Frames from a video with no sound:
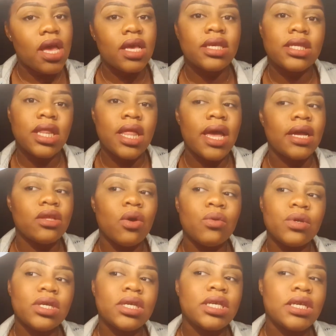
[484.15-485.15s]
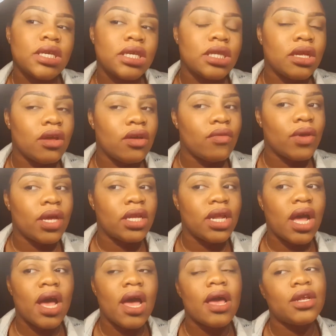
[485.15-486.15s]
It's like, don't just say stuff
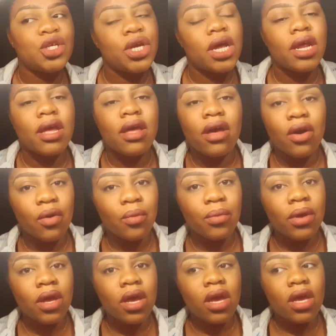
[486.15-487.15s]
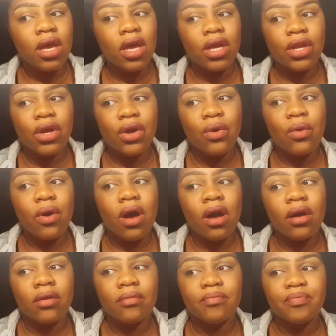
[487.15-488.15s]
and not try to help, you know.
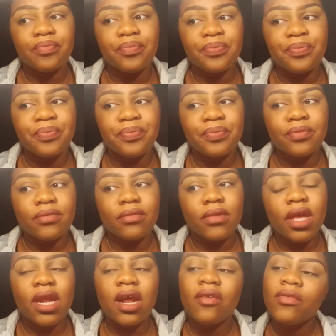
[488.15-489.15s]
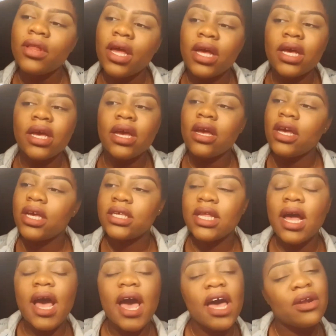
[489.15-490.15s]
I feel like
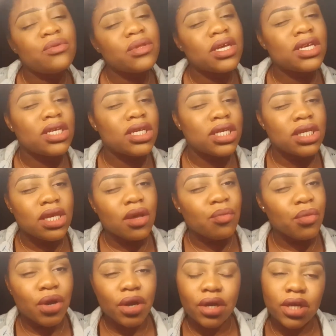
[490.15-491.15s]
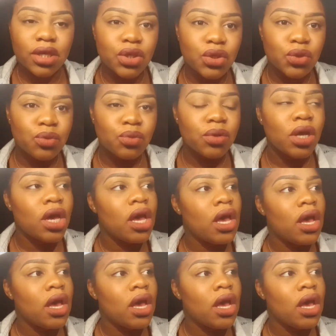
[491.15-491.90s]
I don't think it's just America too.